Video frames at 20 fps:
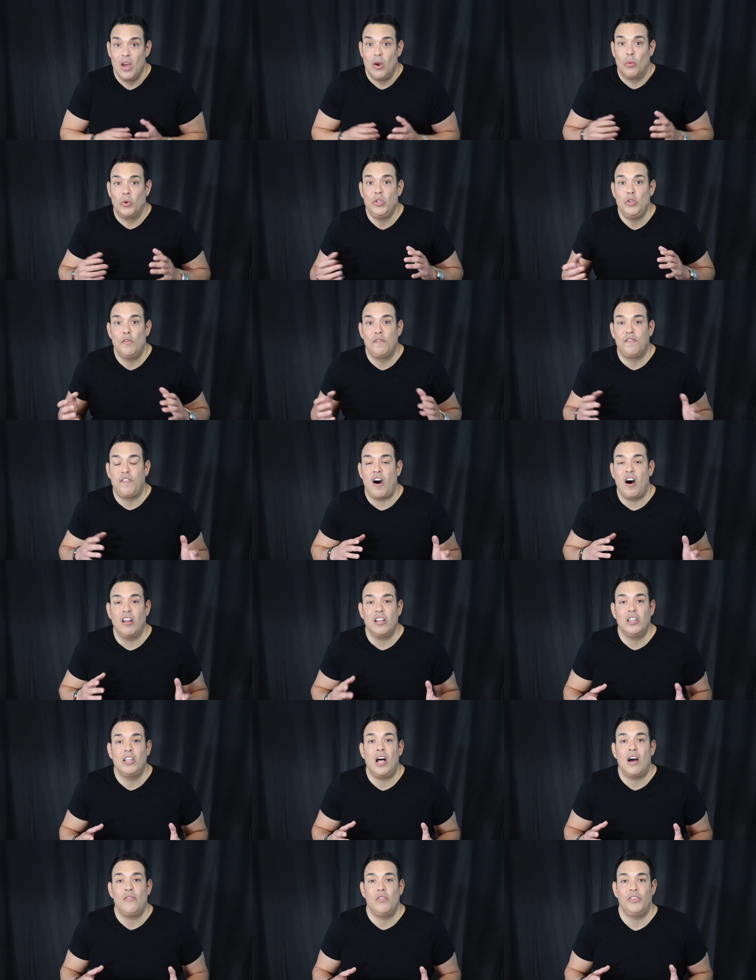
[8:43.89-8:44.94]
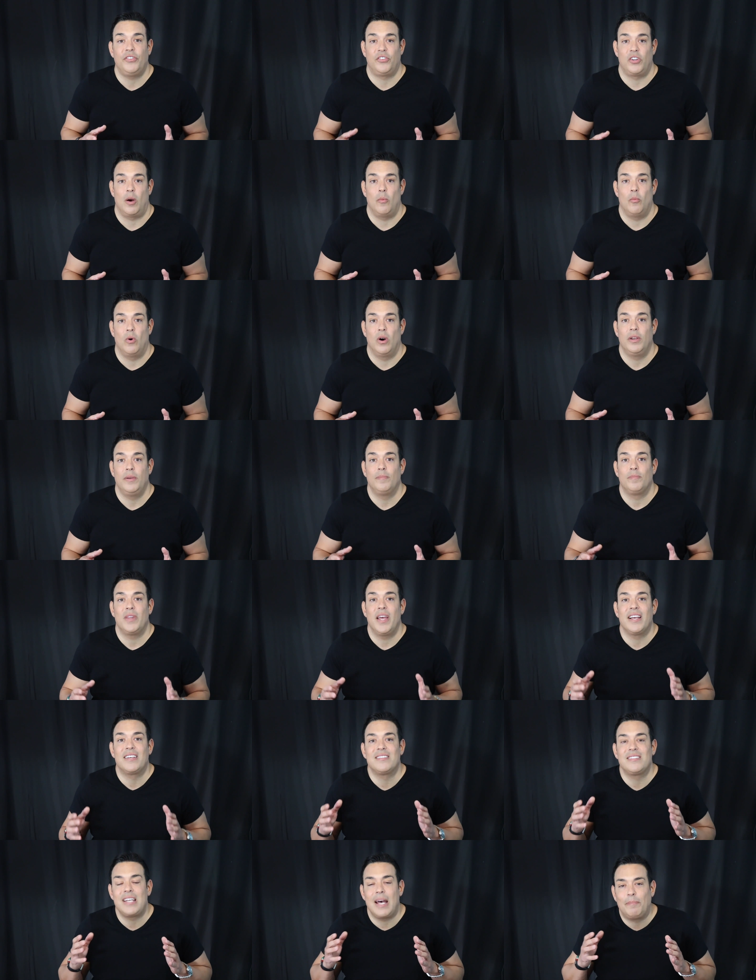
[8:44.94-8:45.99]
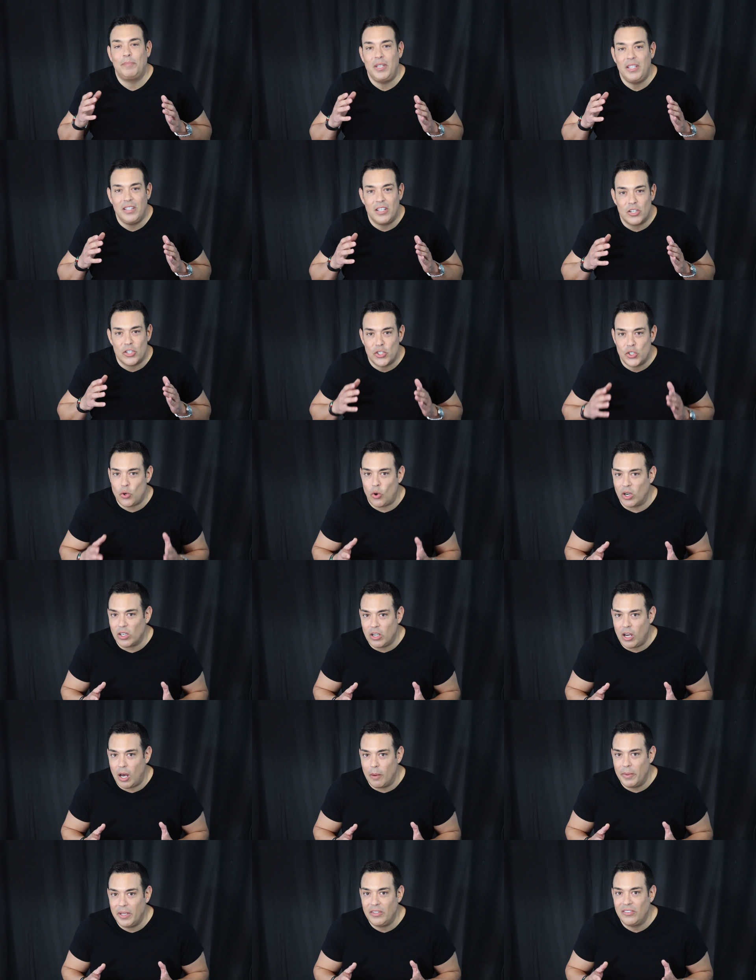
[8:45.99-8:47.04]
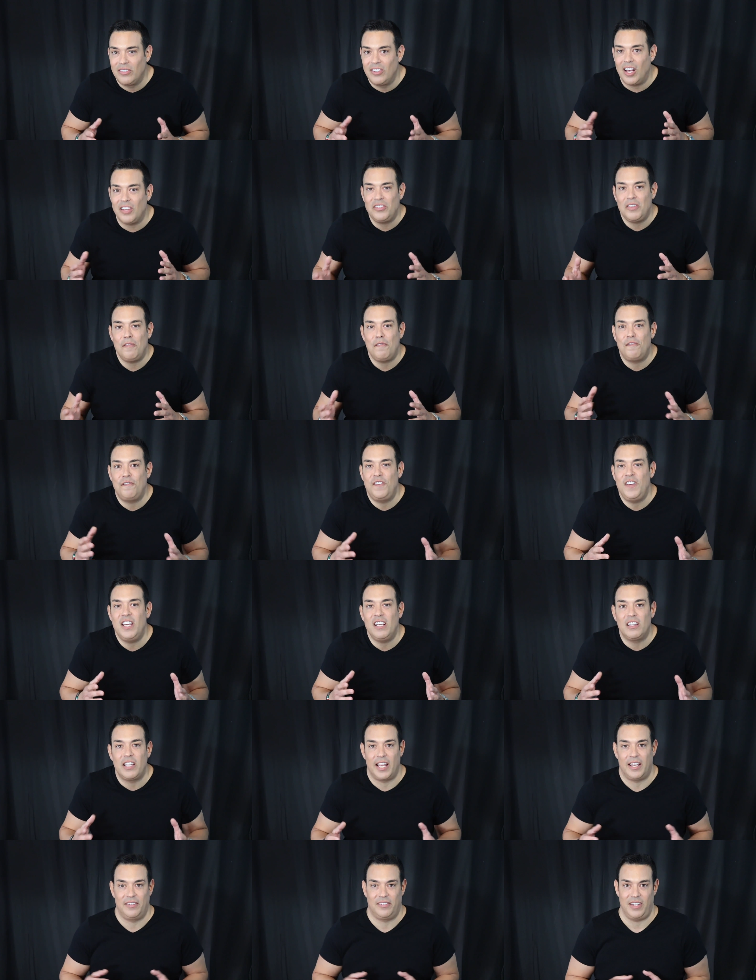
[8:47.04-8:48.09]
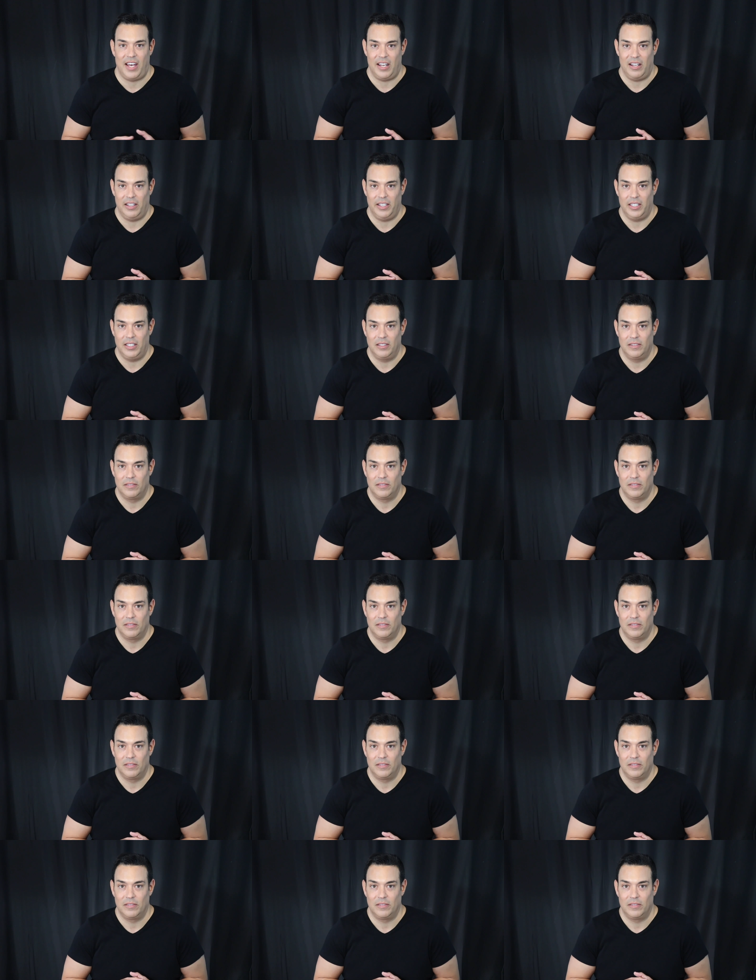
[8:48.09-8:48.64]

When you fall in love with someone, accepting their shortcomings doesn't feel like settling.